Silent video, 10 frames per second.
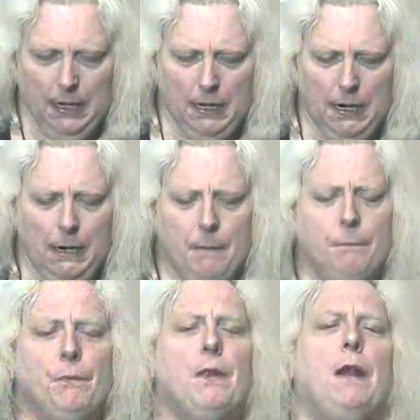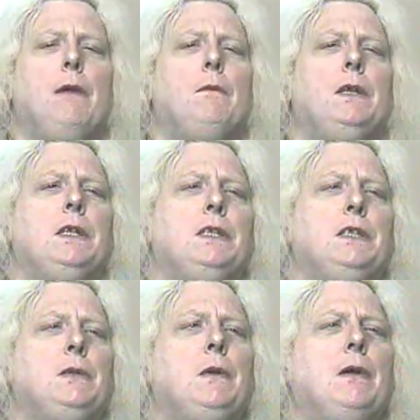Um, I wanted
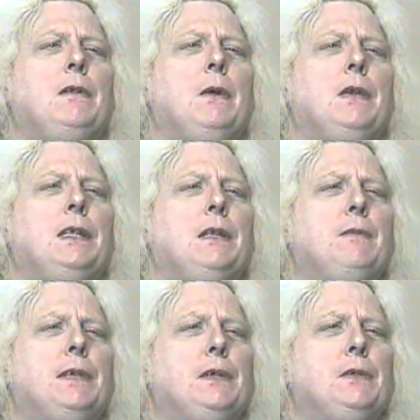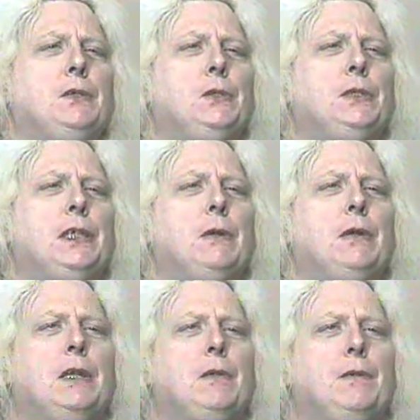to, I know I did a video on your channel,
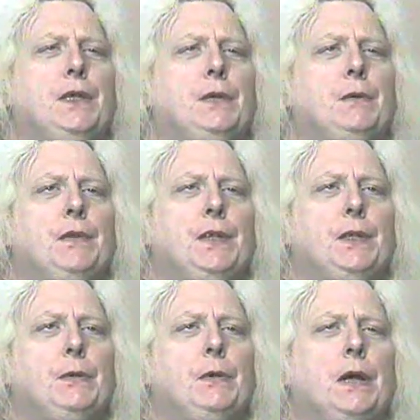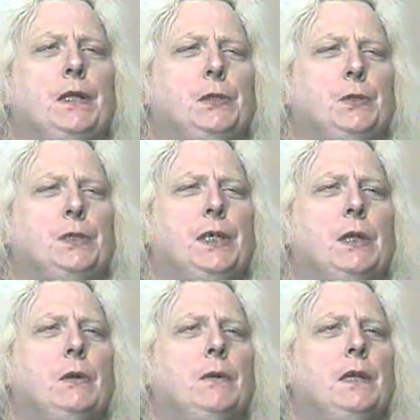interview with you on your
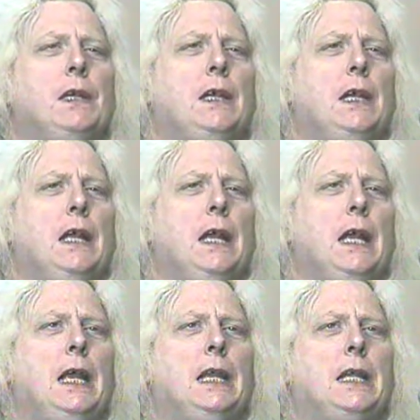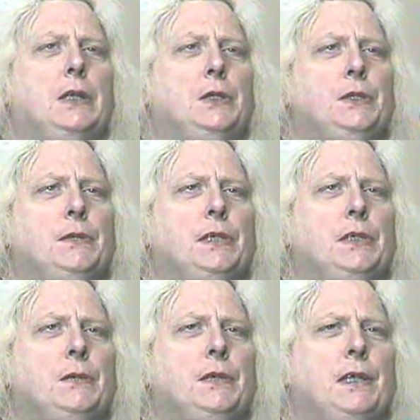channel, and I know you were going
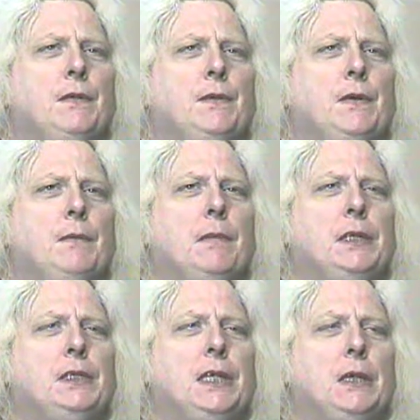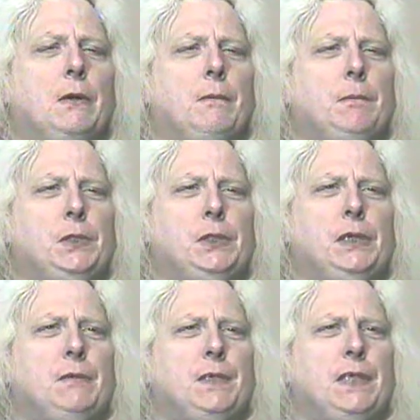to do an interview on my channel, but you
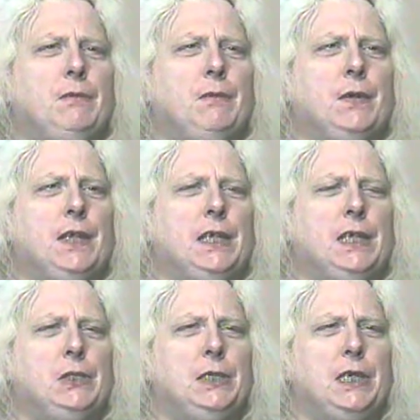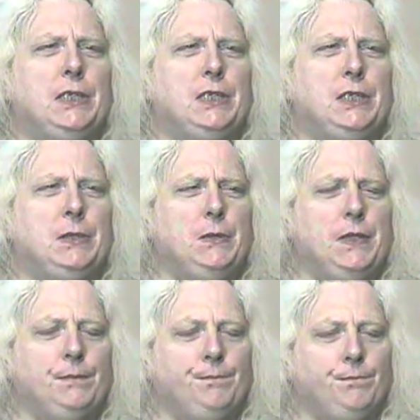never did really get a chance to do it.